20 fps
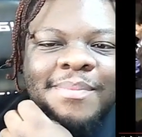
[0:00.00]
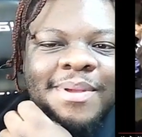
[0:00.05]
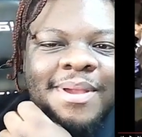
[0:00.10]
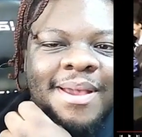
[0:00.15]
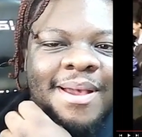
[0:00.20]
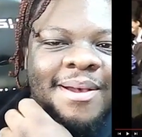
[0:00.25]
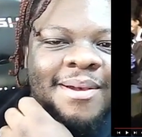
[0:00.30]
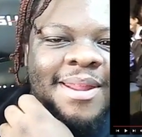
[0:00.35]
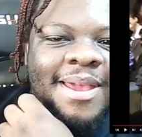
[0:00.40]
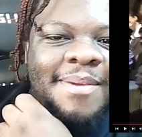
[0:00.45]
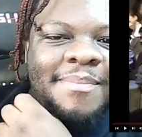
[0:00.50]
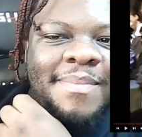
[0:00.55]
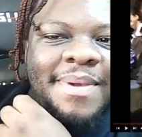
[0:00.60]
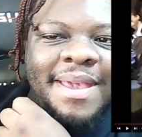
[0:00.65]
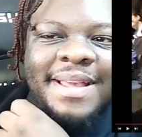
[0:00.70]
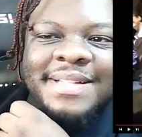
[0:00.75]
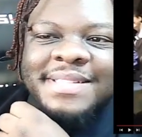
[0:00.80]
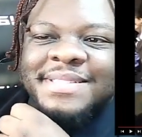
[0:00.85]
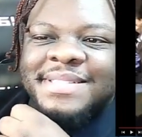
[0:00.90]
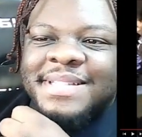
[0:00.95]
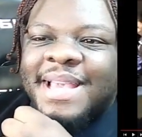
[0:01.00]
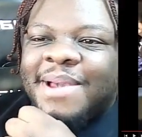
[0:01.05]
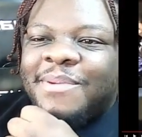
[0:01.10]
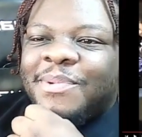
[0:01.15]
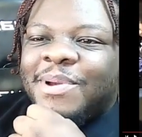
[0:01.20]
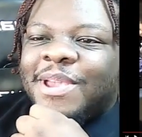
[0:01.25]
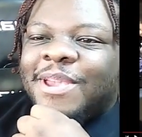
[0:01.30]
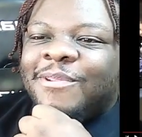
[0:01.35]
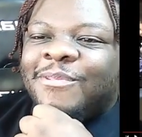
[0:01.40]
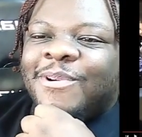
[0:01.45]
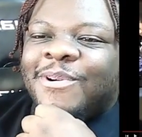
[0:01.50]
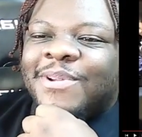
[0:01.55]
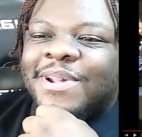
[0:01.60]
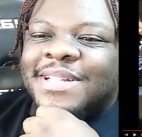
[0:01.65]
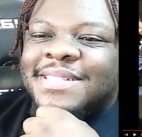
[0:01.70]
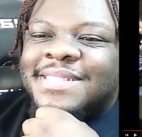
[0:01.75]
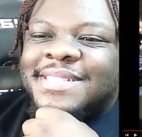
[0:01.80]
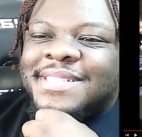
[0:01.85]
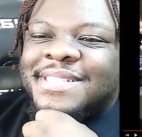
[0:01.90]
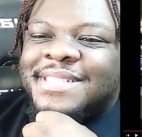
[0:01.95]
y'all. That man said what he
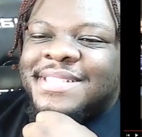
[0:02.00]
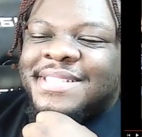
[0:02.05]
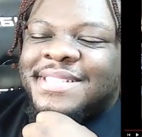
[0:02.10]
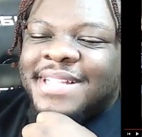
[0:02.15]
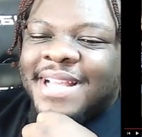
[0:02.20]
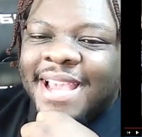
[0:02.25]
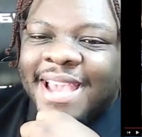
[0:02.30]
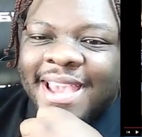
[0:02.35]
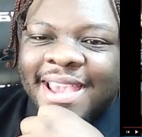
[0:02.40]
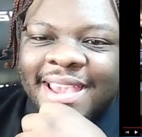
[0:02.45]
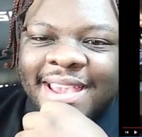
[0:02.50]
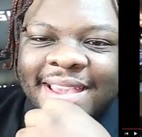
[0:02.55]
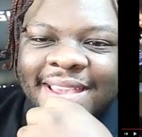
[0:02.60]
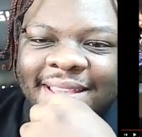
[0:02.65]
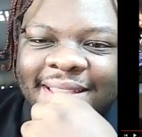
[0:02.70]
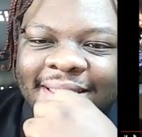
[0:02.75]
wanted to say.